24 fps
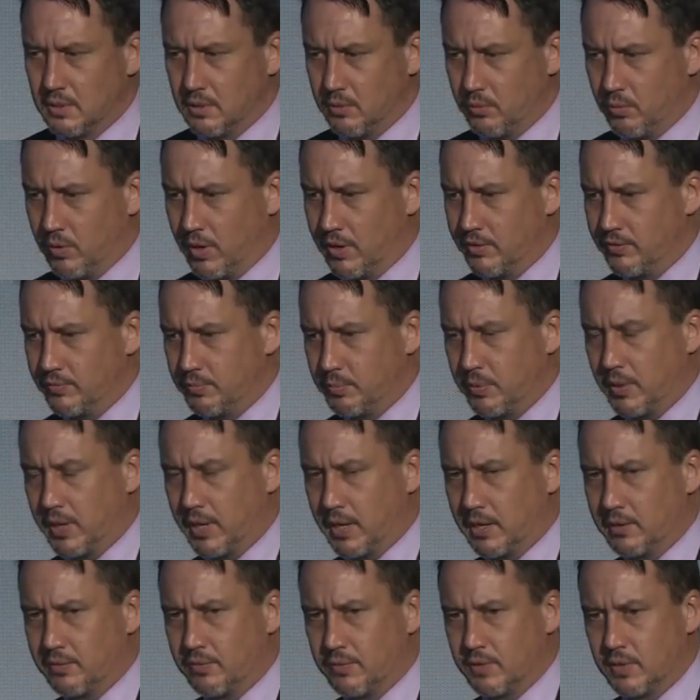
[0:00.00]
rough
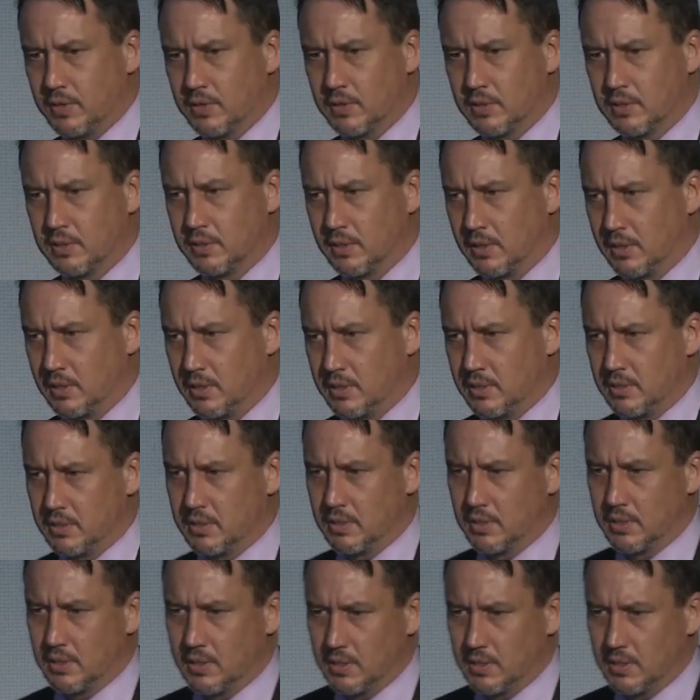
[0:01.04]
playing field, and